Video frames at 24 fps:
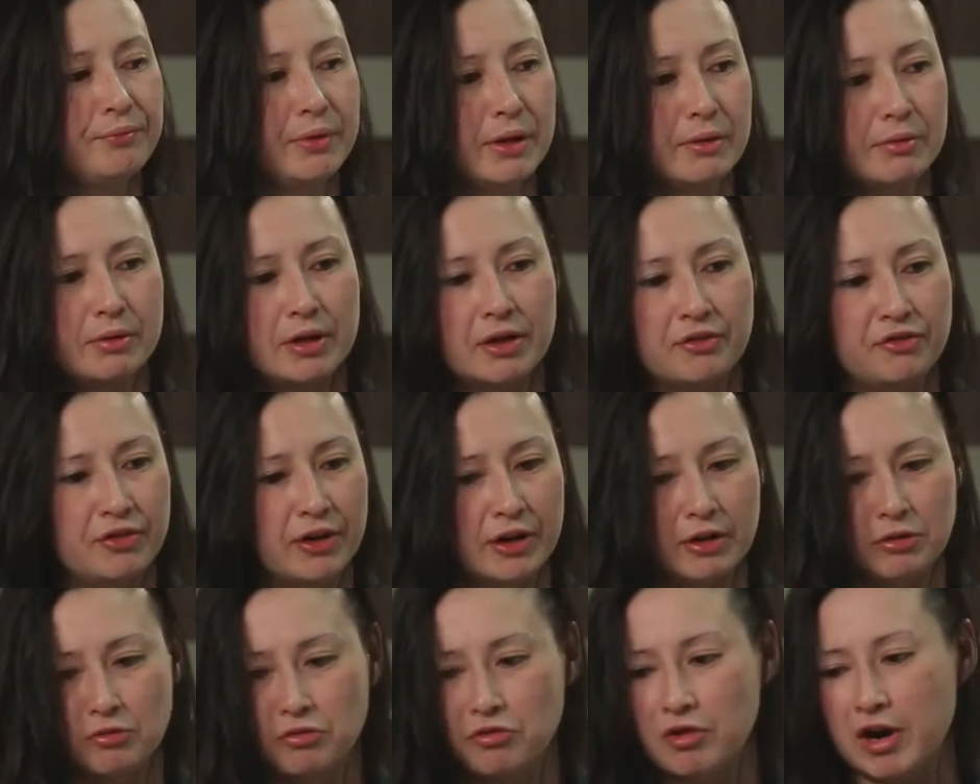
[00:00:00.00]
People get
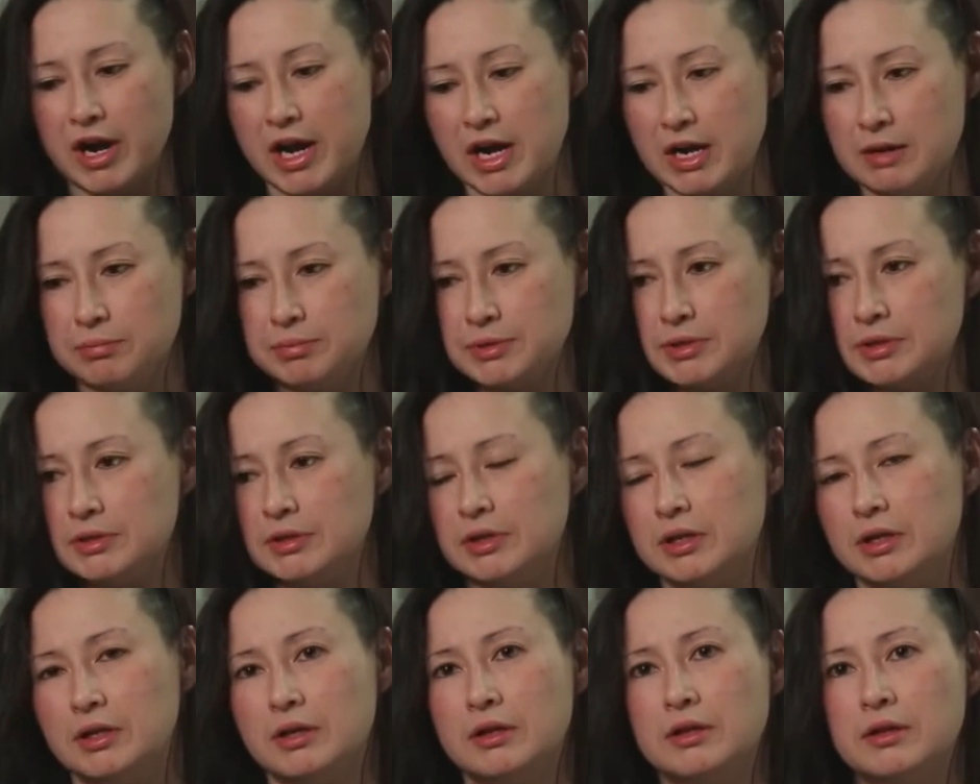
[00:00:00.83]
raped.
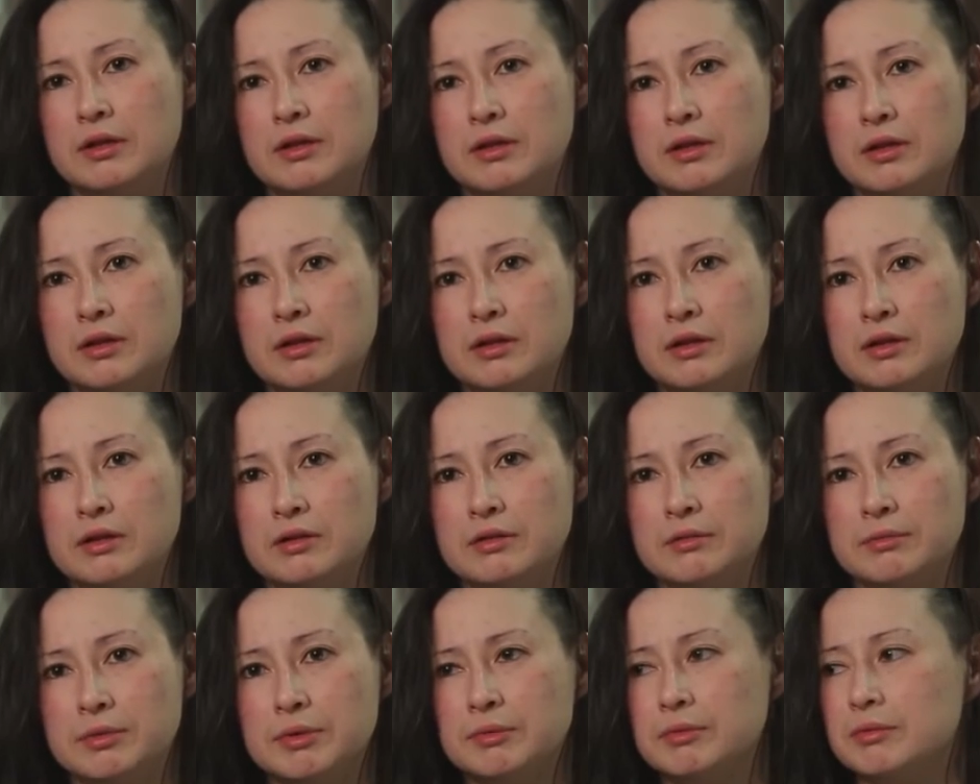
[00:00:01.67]

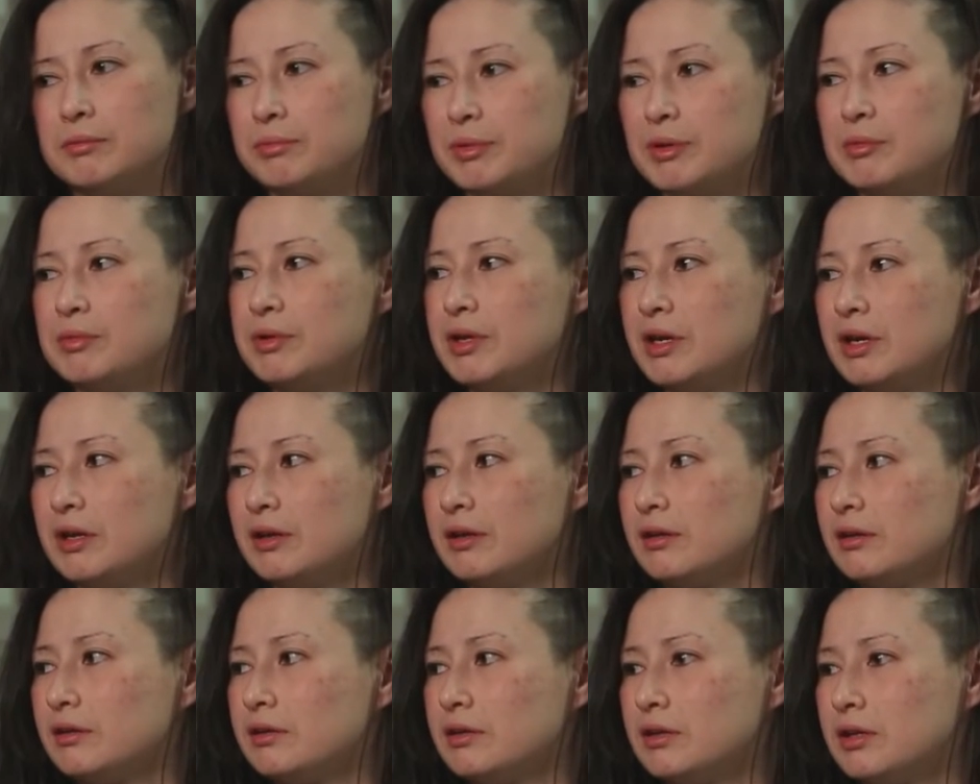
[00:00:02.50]
People
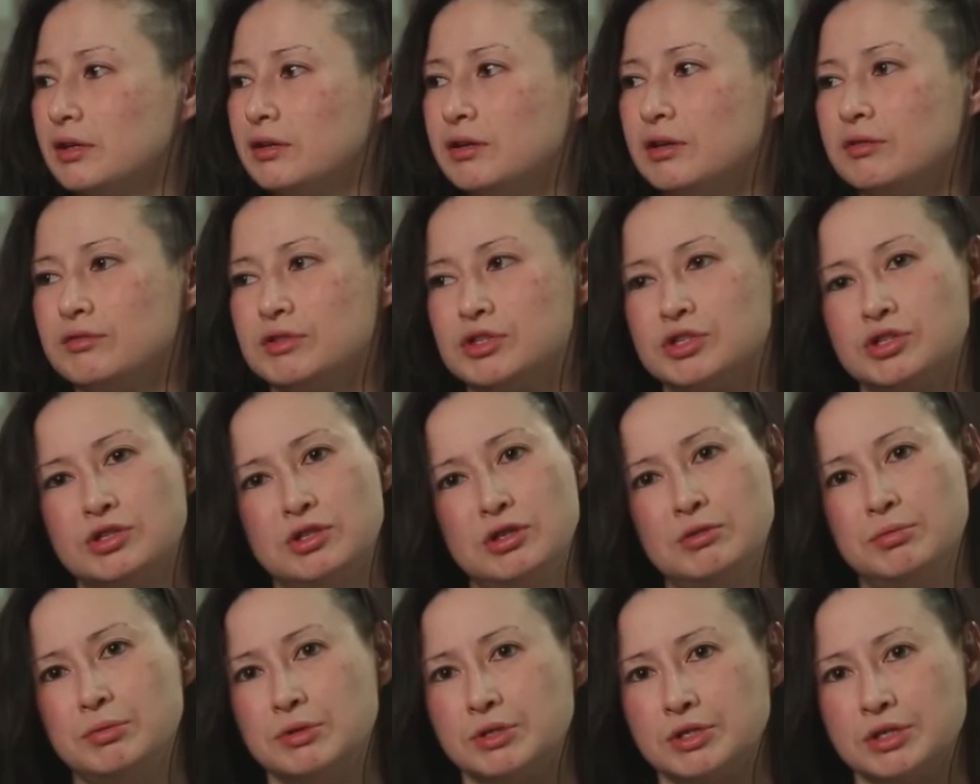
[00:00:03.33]
get killed over
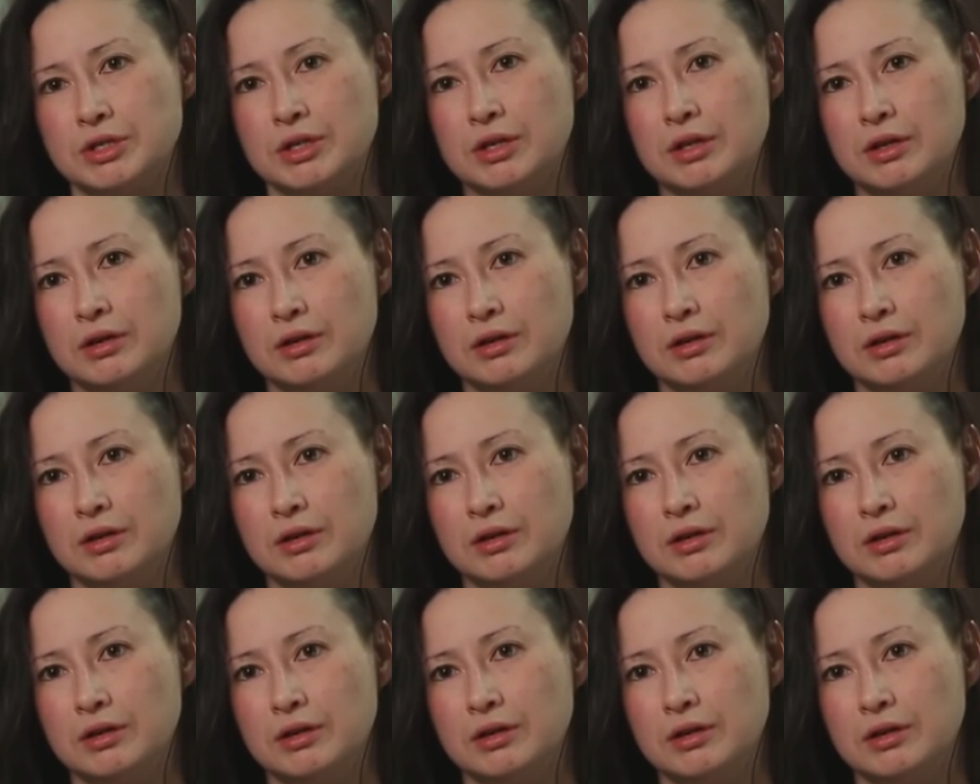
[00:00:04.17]
stupid shit.